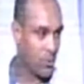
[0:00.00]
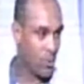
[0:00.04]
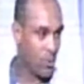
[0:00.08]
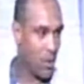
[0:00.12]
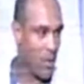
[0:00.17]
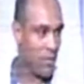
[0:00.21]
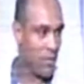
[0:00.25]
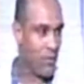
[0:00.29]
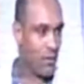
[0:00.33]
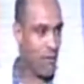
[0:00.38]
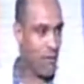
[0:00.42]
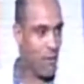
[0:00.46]
We
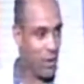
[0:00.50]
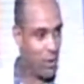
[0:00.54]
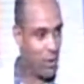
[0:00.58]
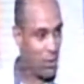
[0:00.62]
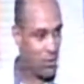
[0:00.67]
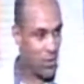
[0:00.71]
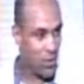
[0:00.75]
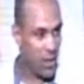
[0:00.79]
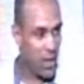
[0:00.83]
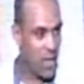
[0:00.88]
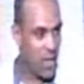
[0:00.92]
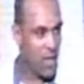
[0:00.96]
have the Valley of
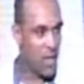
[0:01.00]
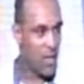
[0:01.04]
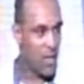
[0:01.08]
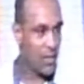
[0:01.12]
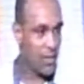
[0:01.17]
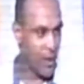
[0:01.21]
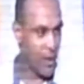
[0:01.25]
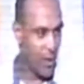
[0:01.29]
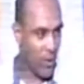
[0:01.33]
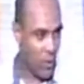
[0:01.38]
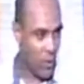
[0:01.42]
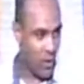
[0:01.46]
the Kings and
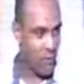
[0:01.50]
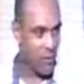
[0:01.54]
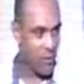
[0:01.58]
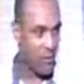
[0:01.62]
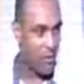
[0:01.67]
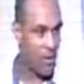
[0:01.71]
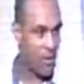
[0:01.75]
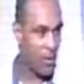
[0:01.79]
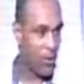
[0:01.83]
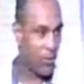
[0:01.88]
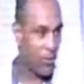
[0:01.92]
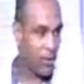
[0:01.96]
we have the
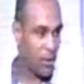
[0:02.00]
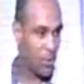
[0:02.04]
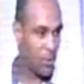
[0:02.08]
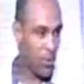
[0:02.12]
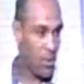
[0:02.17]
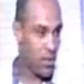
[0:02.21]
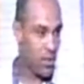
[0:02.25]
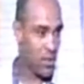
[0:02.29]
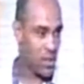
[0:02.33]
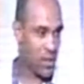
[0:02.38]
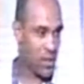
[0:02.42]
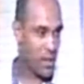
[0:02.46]
Valley of the
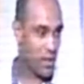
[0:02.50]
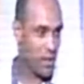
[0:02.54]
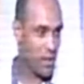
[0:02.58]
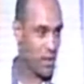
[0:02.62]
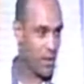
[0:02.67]
Queens.